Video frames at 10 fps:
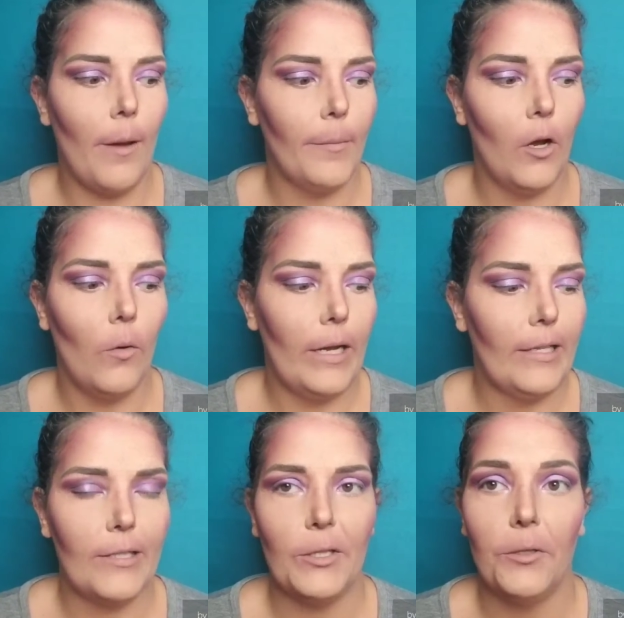I'm
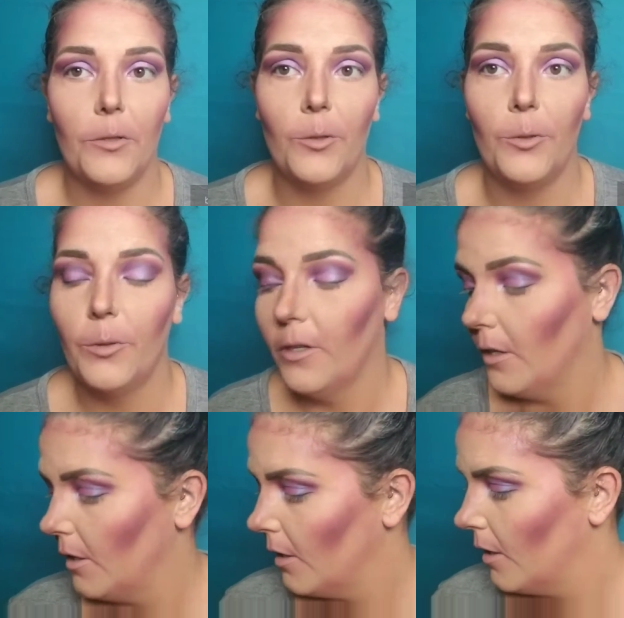going to
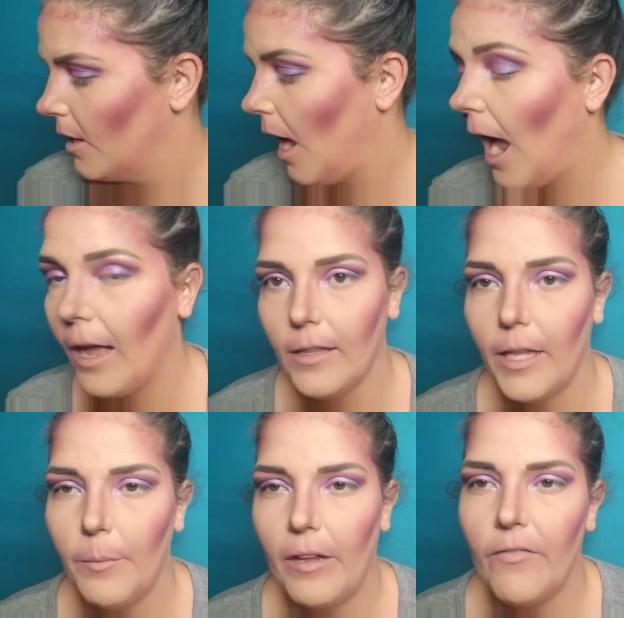
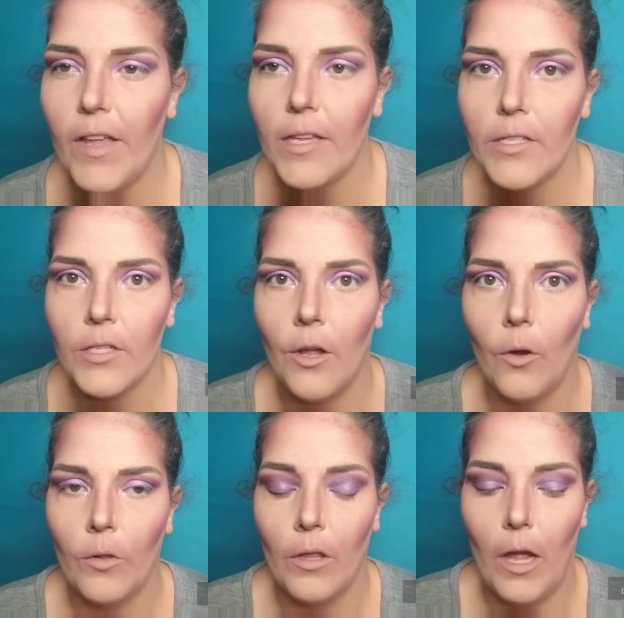highlight my face
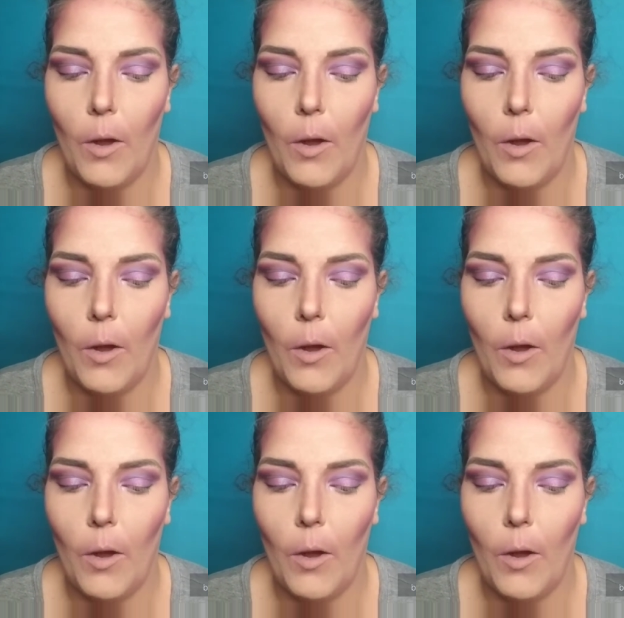so